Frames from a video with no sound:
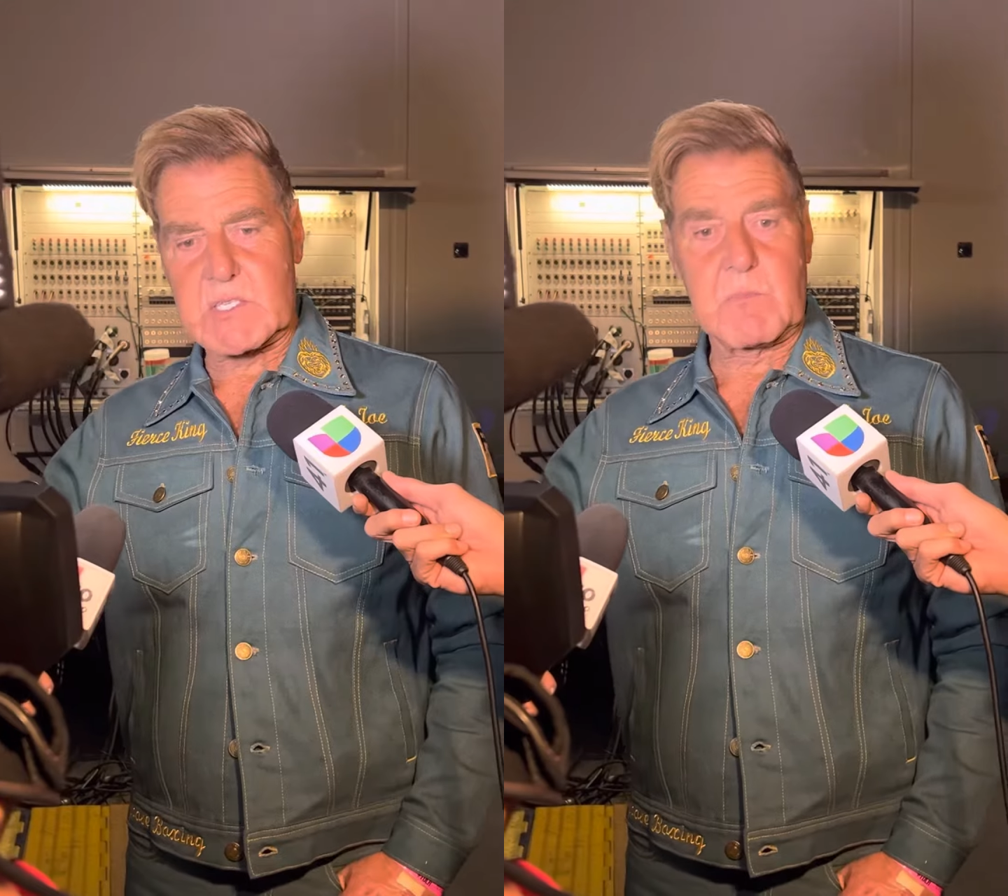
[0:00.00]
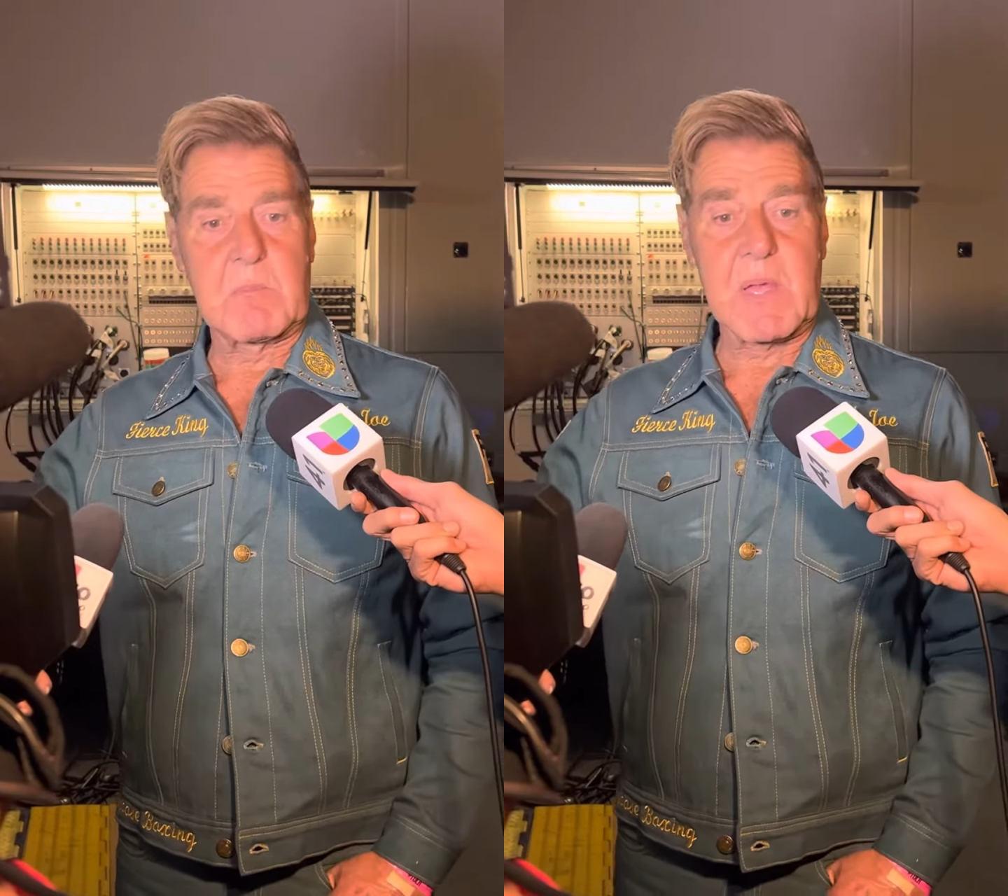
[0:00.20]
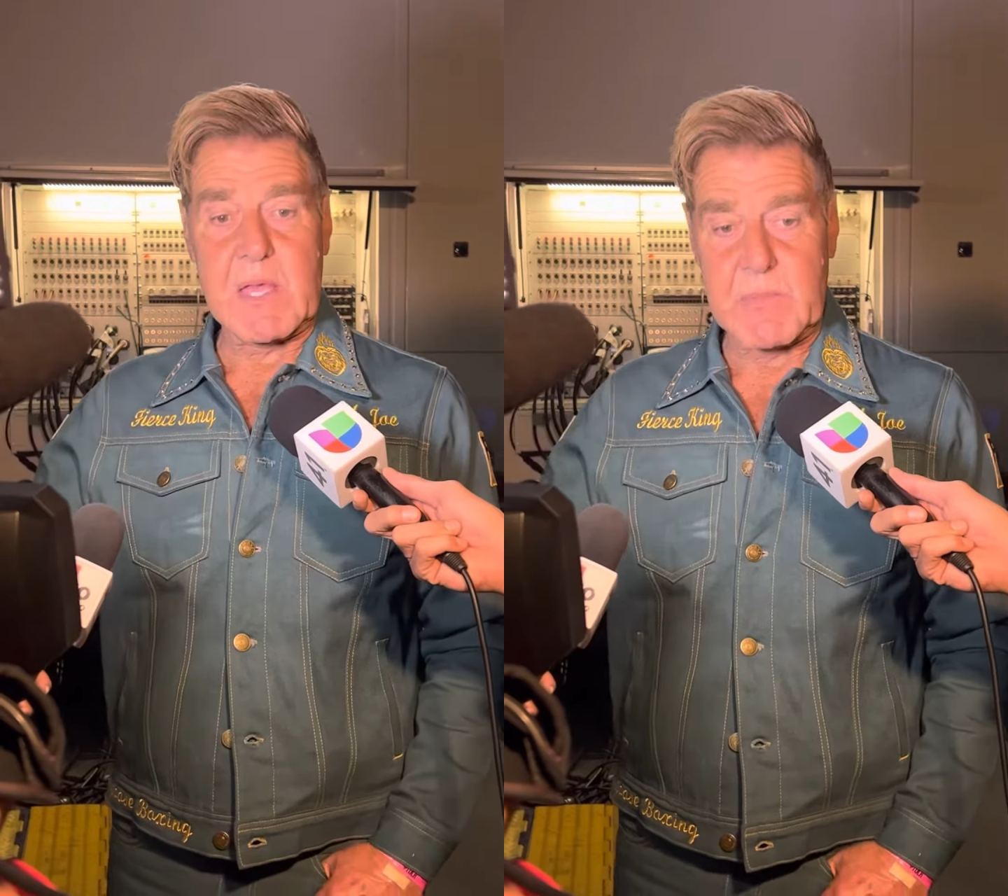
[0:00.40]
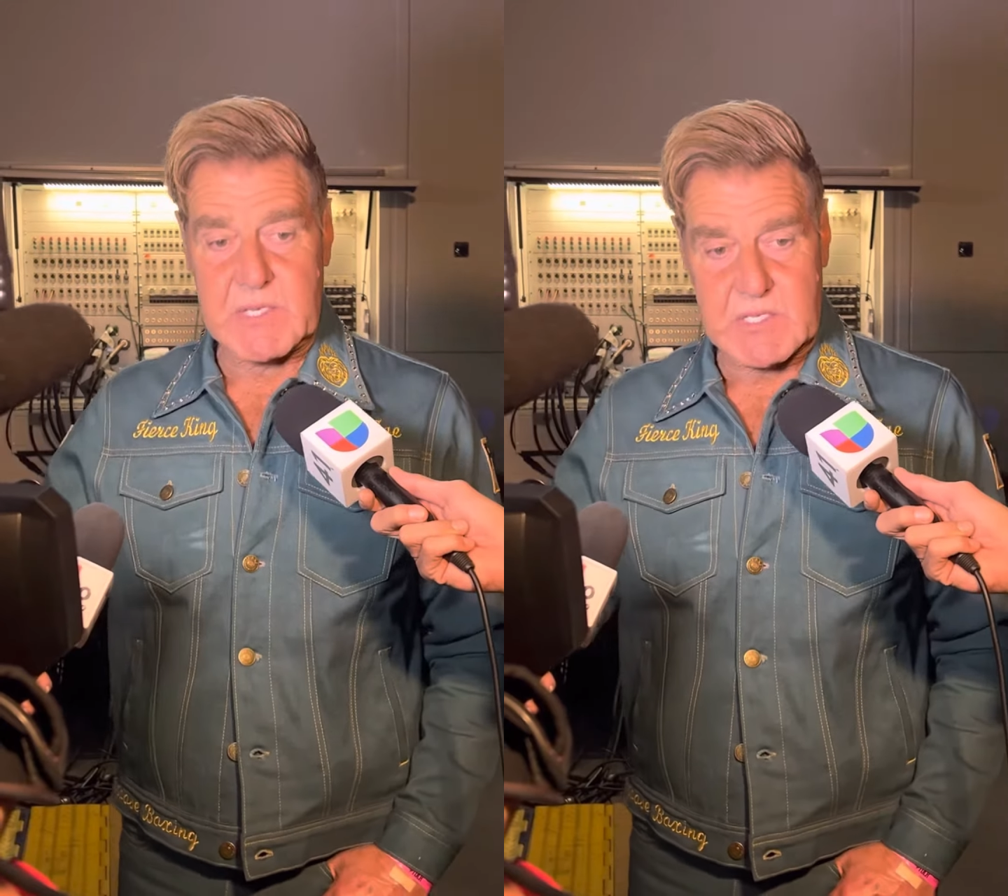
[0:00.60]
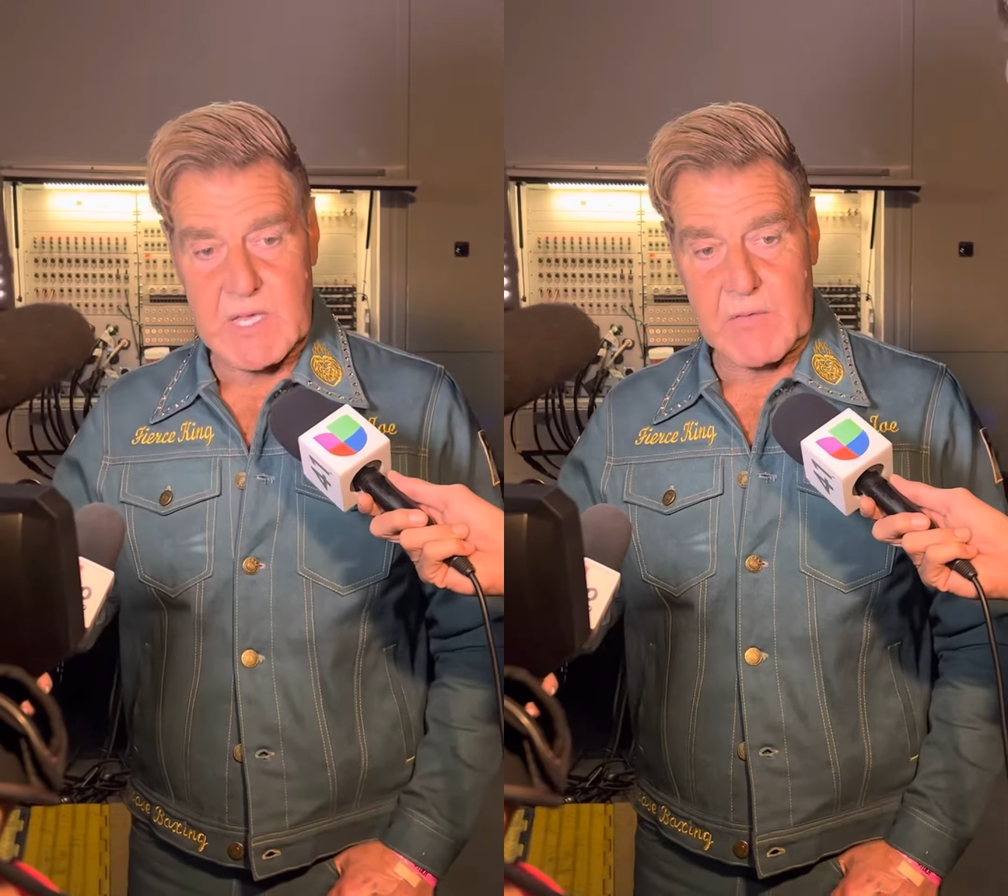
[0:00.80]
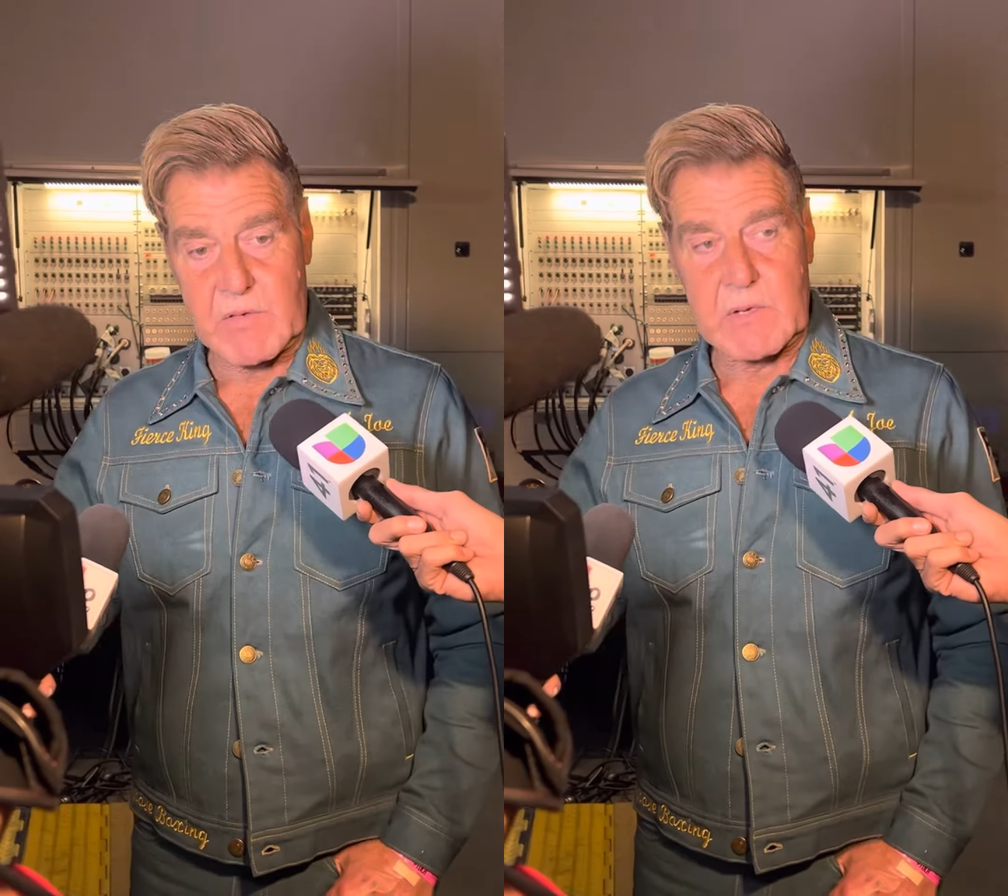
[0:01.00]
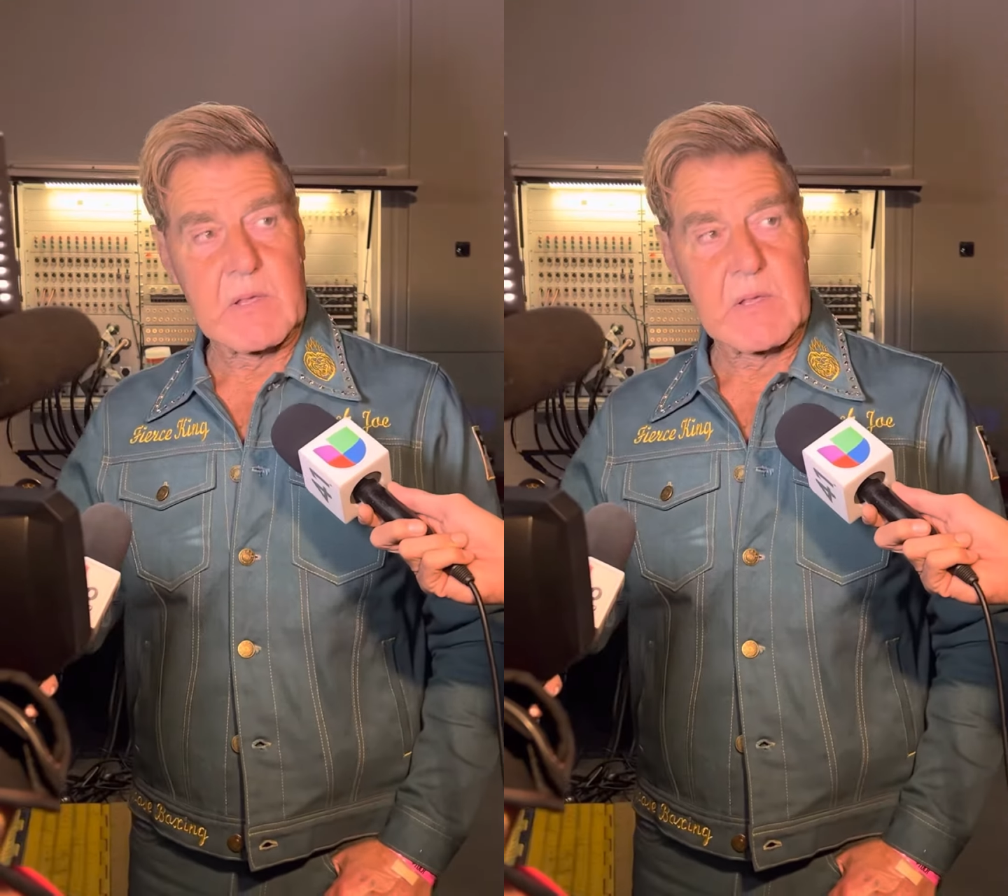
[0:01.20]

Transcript: maybe seven,